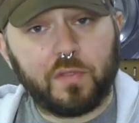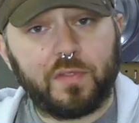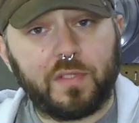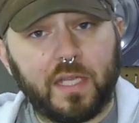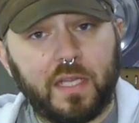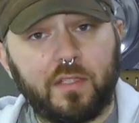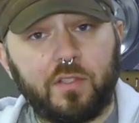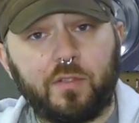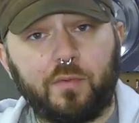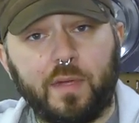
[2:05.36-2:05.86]

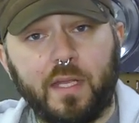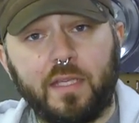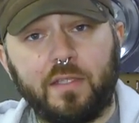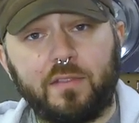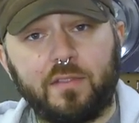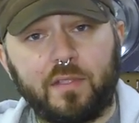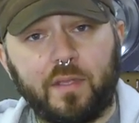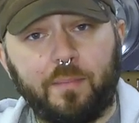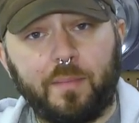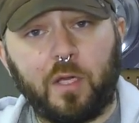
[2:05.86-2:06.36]
set to
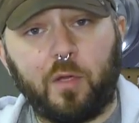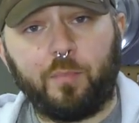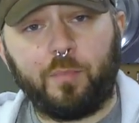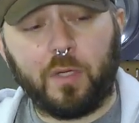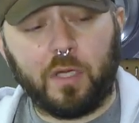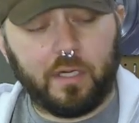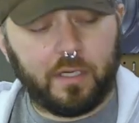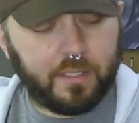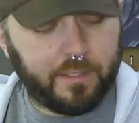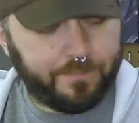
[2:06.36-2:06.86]
race at Mount
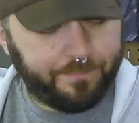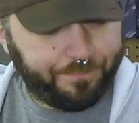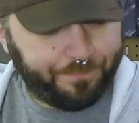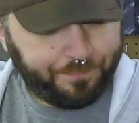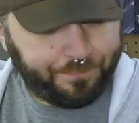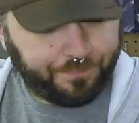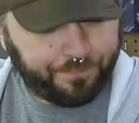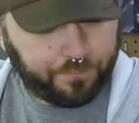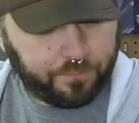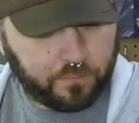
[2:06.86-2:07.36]
Burke.
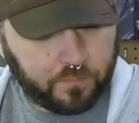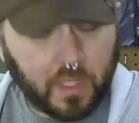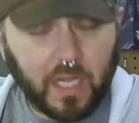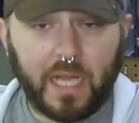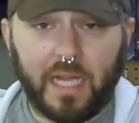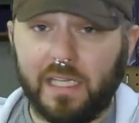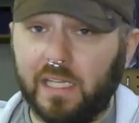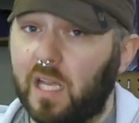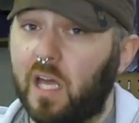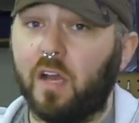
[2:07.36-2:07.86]

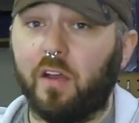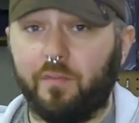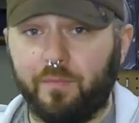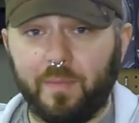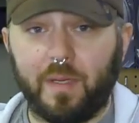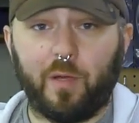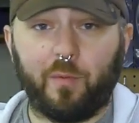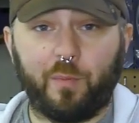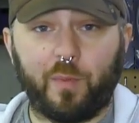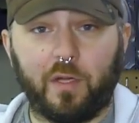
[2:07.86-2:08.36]
I love
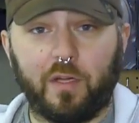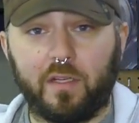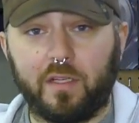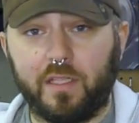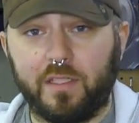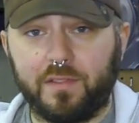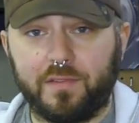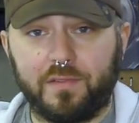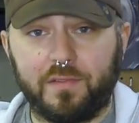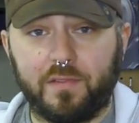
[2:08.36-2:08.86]
Mount Burke.
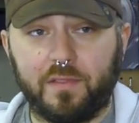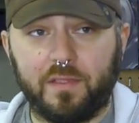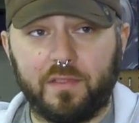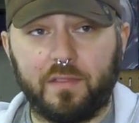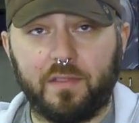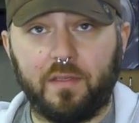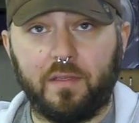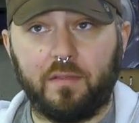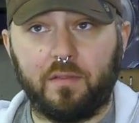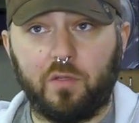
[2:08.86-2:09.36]
It's
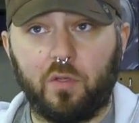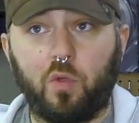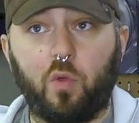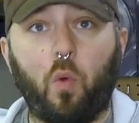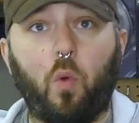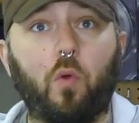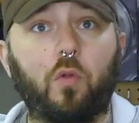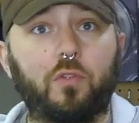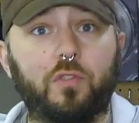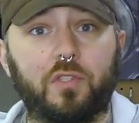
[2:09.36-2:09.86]
a
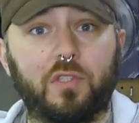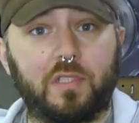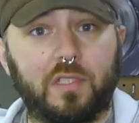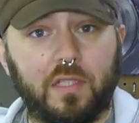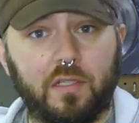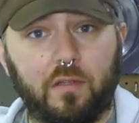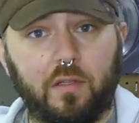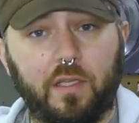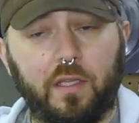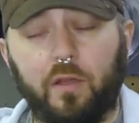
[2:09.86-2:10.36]
gorgeous
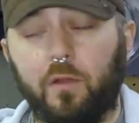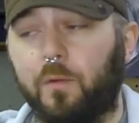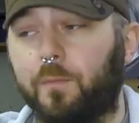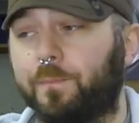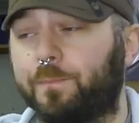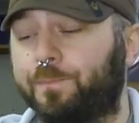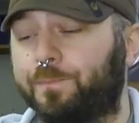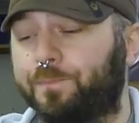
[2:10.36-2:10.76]
little hill.